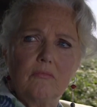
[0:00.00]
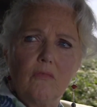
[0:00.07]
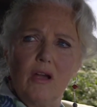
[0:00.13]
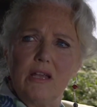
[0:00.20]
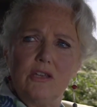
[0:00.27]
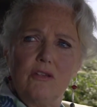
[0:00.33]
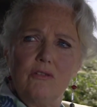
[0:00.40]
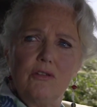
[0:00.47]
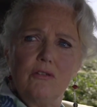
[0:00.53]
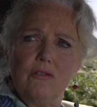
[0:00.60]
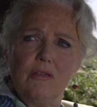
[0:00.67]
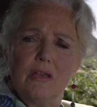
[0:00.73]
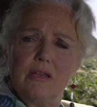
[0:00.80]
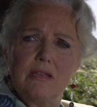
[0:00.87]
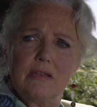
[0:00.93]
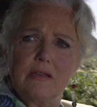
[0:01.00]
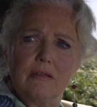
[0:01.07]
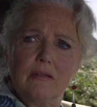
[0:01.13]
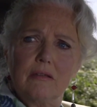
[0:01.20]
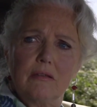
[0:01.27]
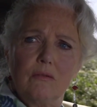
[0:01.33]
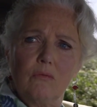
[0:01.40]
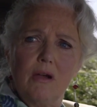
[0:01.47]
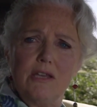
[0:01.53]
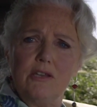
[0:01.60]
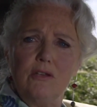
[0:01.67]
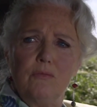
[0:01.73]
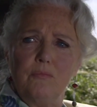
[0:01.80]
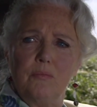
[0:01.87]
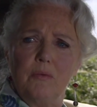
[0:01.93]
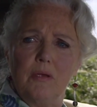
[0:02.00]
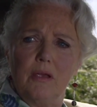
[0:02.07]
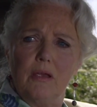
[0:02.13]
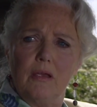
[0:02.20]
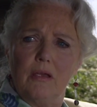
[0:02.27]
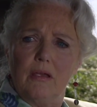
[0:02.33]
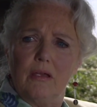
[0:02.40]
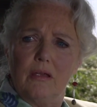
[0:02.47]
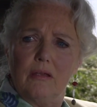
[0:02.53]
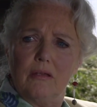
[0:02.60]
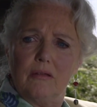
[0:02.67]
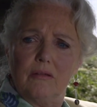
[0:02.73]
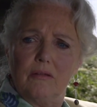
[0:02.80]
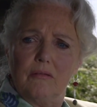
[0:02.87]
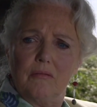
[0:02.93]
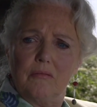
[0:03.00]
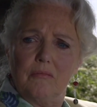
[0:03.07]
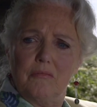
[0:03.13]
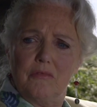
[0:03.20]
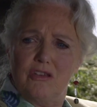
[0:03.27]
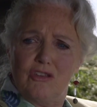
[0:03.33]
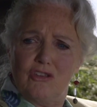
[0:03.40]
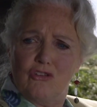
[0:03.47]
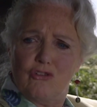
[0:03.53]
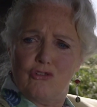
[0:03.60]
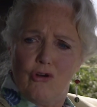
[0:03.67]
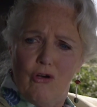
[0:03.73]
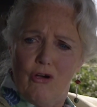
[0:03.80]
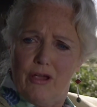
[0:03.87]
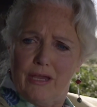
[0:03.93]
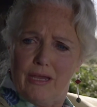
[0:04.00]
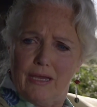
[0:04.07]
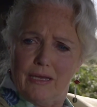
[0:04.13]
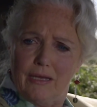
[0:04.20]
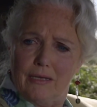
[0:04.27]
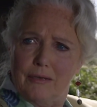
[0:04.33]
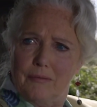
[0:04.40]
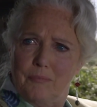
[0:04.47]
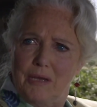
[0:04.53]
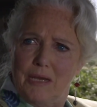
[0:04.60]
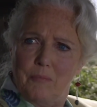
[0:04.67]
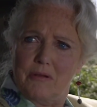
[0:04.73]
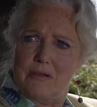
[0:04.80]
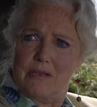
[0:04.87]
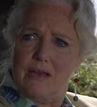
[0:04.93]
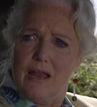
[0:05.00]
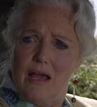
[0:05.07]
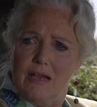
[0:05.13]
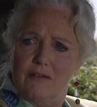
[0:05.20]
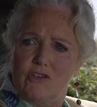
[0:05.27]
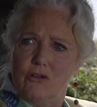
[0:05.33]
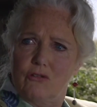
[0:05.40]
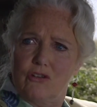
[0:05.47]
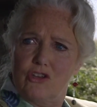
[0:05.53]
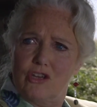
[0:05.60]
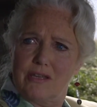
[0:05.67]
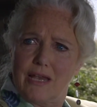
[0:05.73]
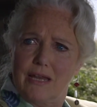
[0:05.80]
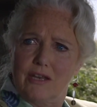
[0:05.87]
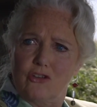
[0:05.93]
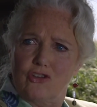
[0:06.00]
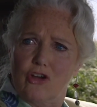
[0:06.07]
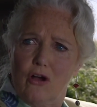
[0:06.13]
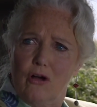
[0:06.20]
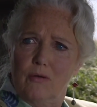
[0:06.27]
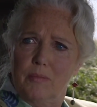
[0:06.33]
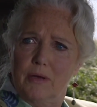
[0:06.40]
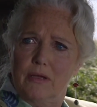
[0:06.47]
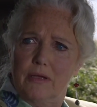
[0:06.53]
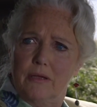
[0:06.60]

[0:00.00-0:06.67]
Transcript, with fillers: Why do you do this? Why do you destroy people's lives? You could just get a job.